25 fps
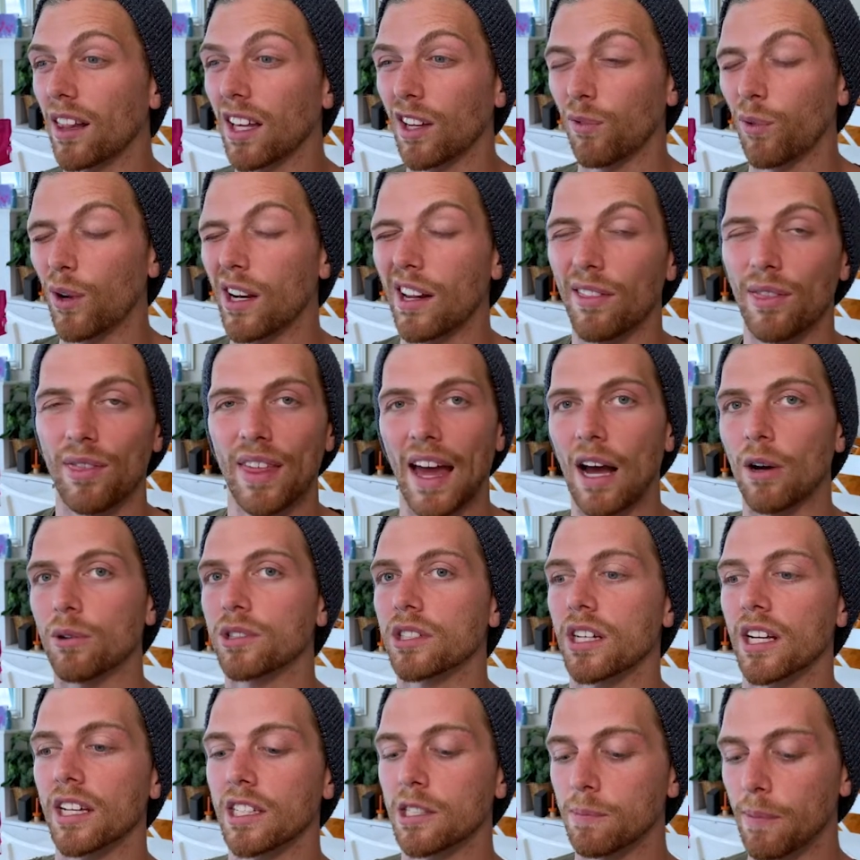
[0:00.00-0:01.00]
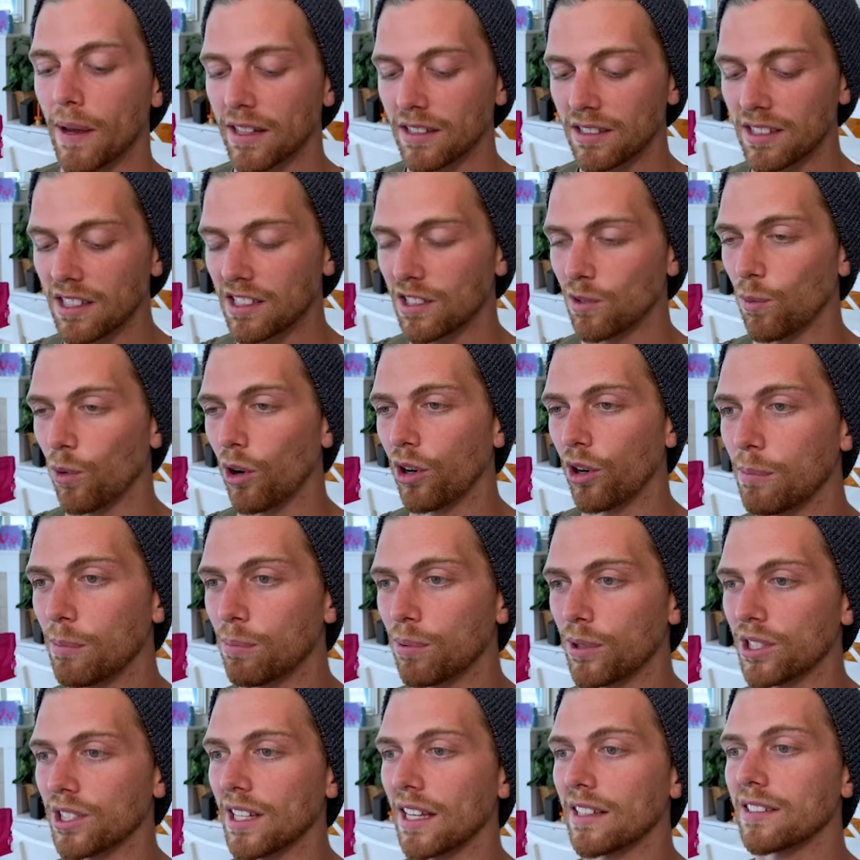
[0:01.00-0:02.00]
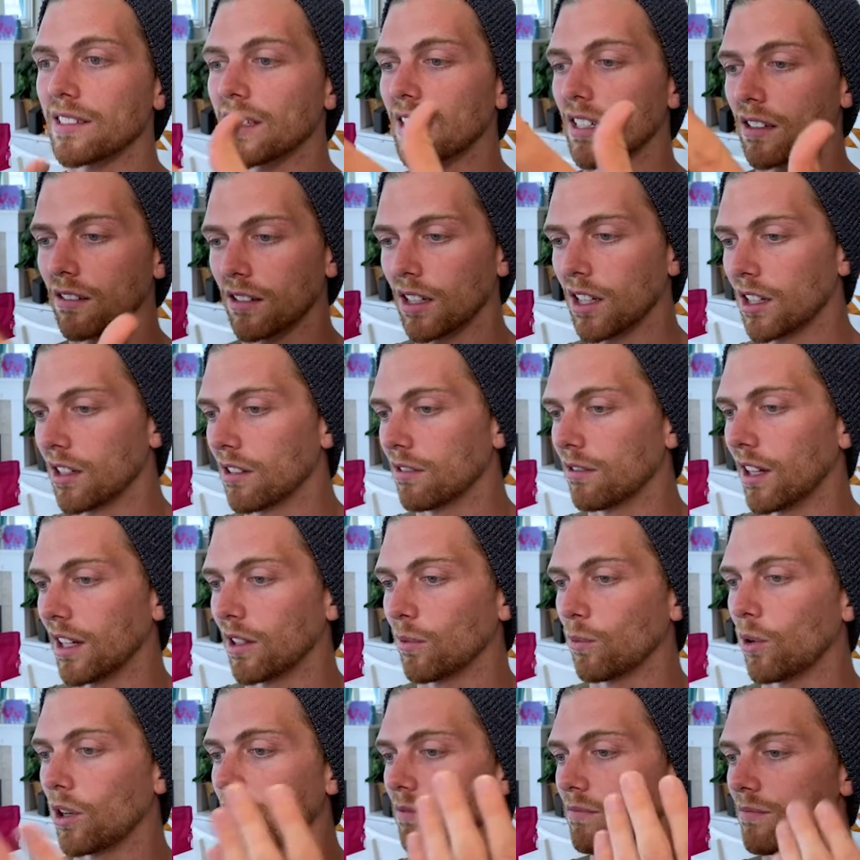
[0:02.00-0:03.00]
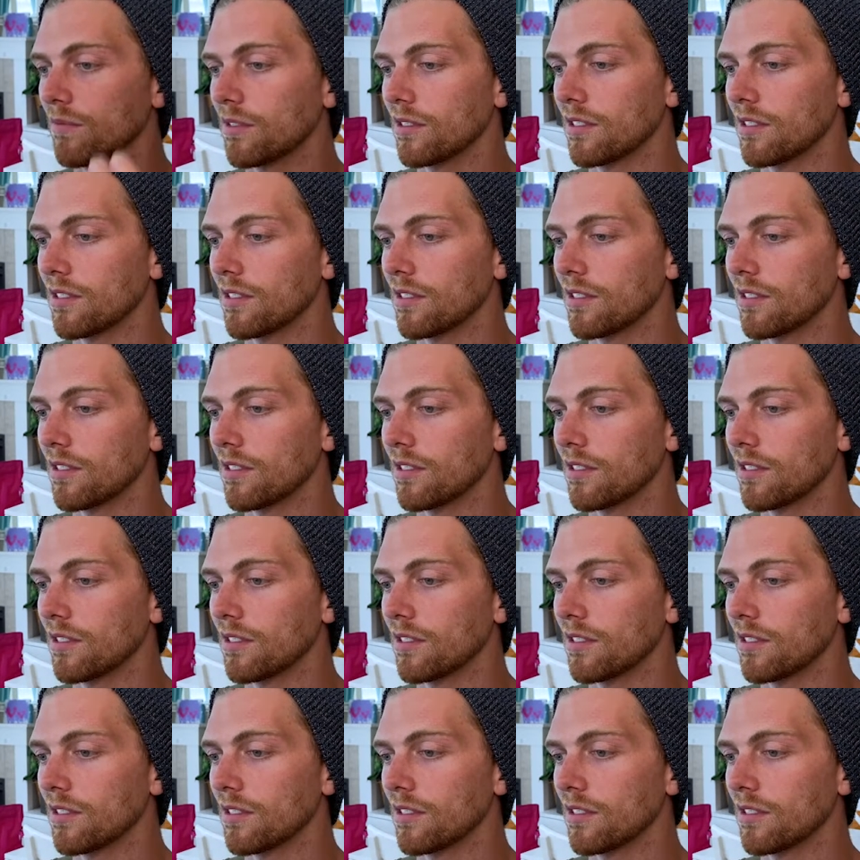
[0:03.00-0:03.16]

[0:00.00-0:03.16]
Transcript: Like, if we had 1,000 expenses, and presenting, like, what?